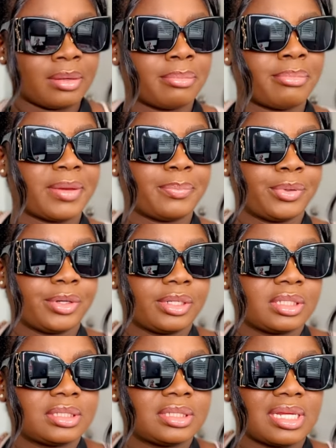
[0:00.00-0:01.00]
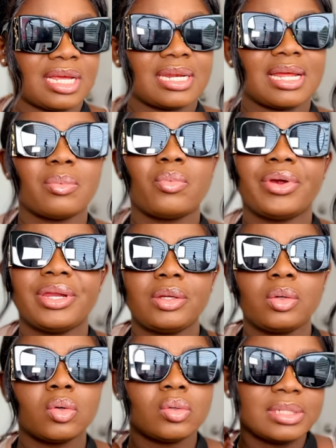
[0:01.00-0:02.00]
my purse, and I'm wearing
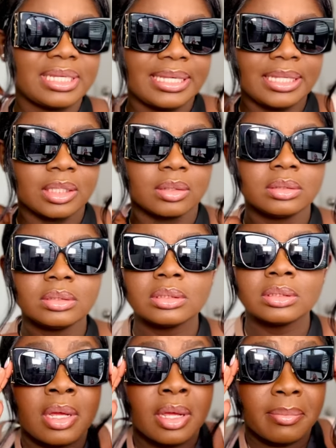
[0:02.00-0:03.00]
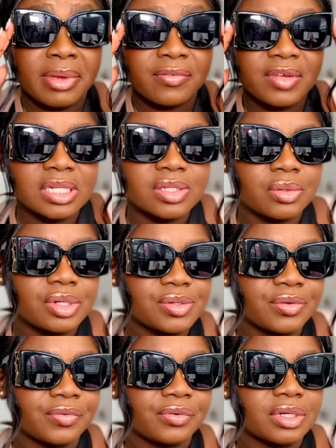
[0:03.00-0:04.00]
gold heels. My feet is going to
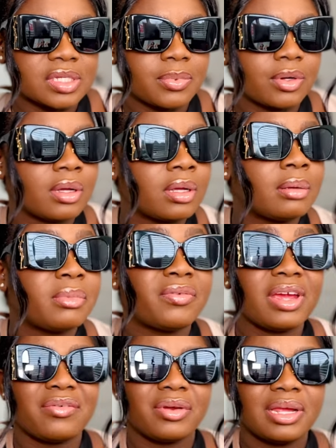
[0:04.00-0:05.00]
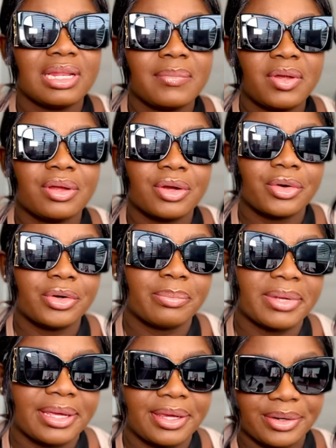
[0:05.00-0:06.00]
freeze, but before I forget, let me go and curl my
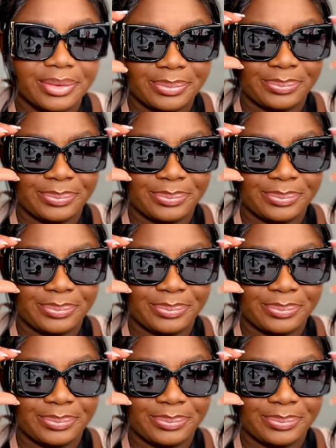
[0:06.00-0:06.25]
hair. Hey